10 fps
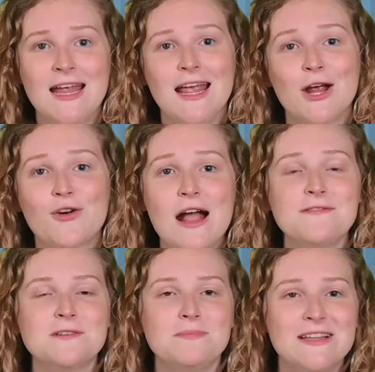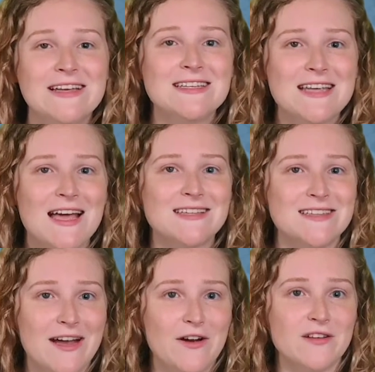and craft a plain text
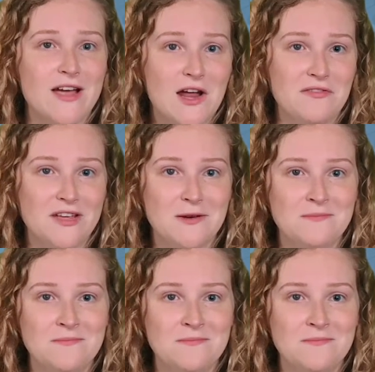narrative out of it.